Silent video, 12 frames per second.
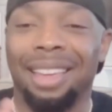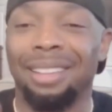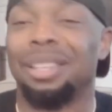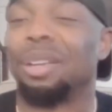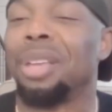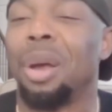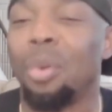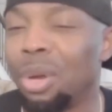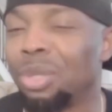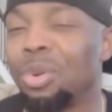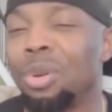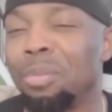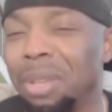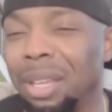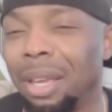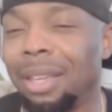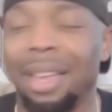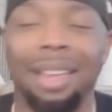Can't tell y'all where it's going to
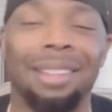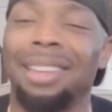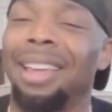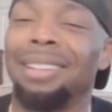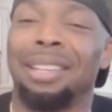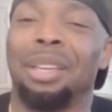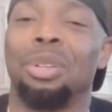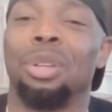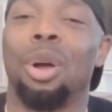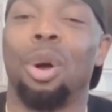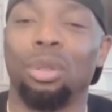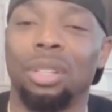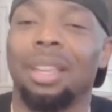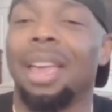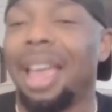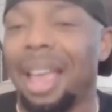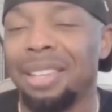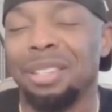be at yet, and can't tell you the
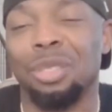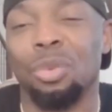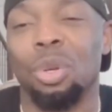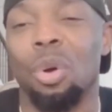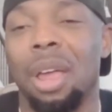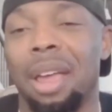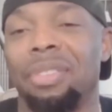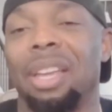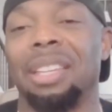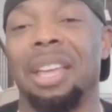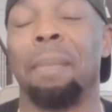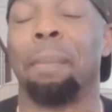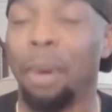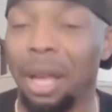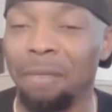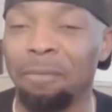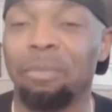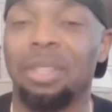cast because we don't have that yet.
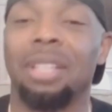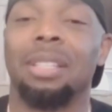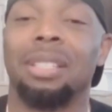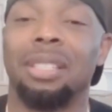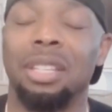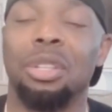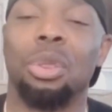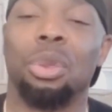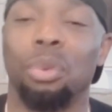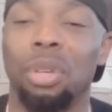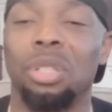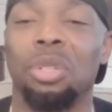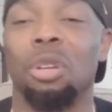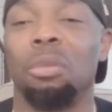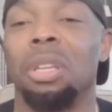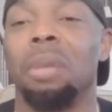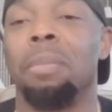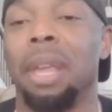But season 3 is going
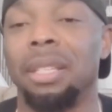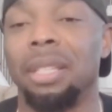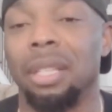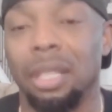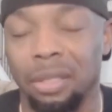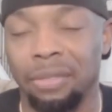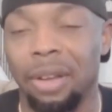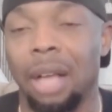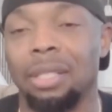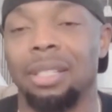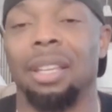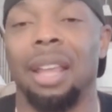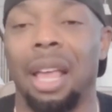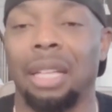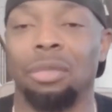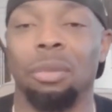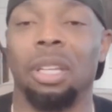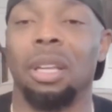to be amazing because Fox did
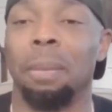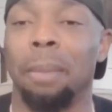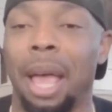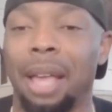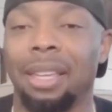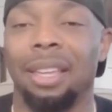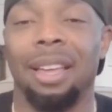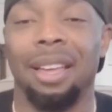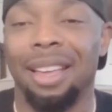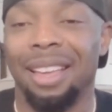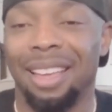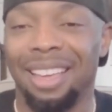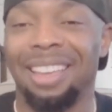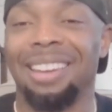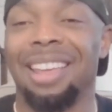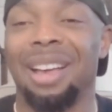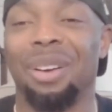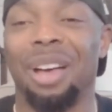ask me to come back.
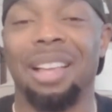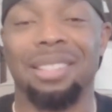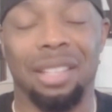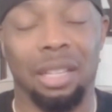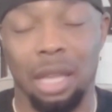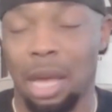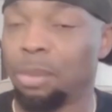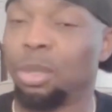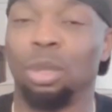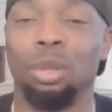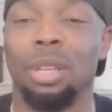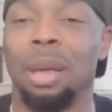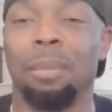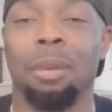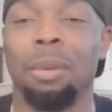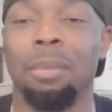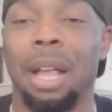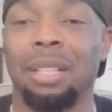And now I say, absolutely, I'm
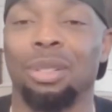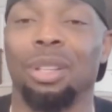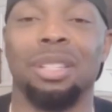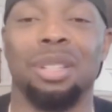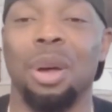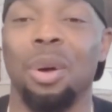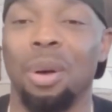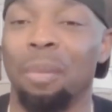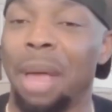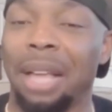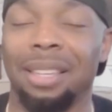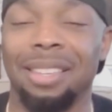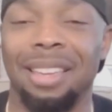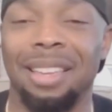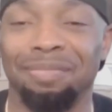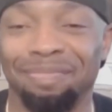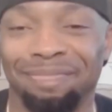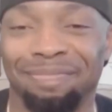coming back. So let's go. I'm back
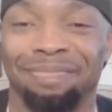again.